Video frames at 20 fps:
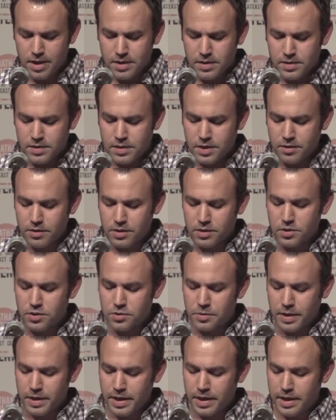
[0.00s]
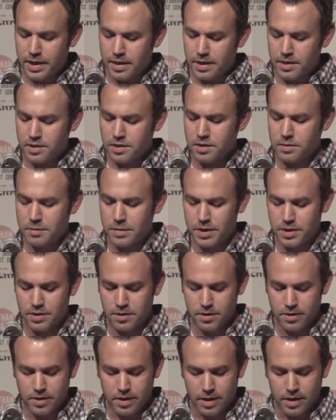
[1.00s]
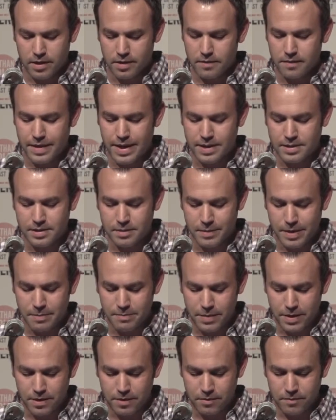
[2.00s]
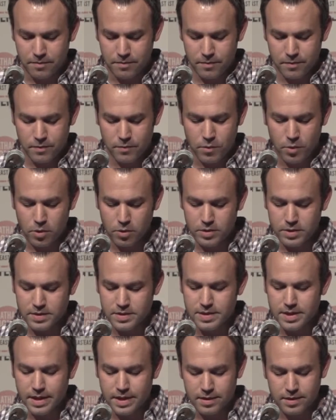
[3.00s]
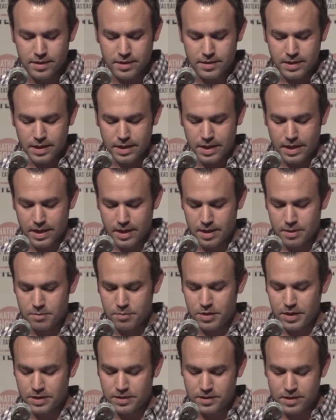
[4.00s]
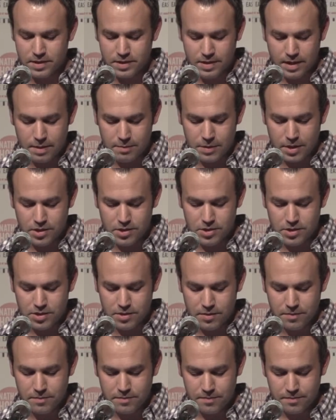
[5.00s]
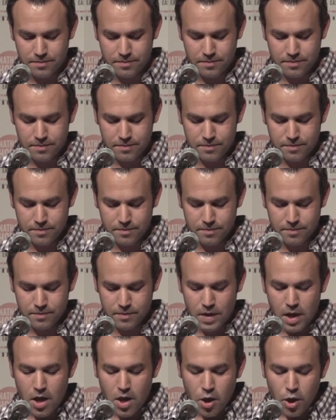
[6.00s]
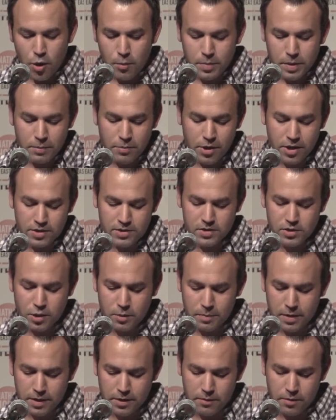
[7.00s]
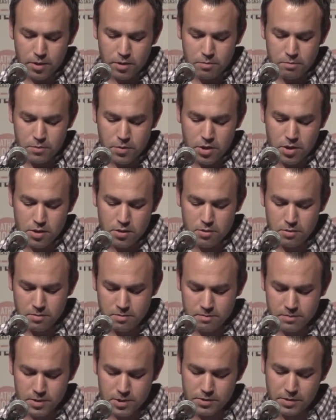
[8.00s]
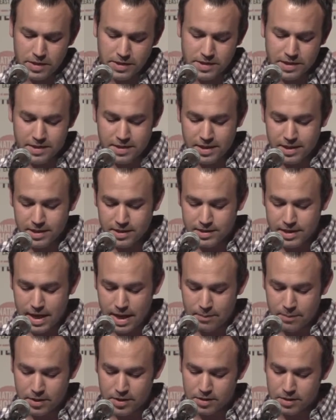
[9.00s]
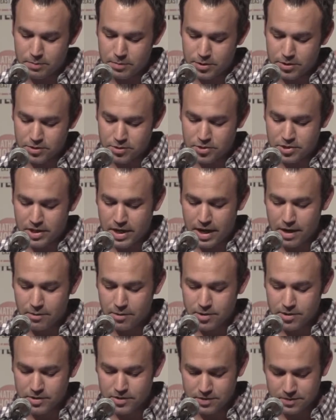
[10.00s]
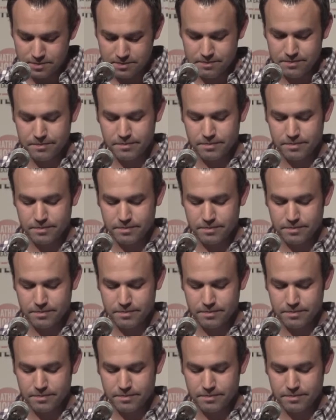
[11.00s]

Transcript: Staring straight ahead into the mirror, I unfasten my belt, roll it as tightly as I can, place it atop my shirt. "Hope you brought soap on a rope, bro. Crazy things happen in the Purdue showers."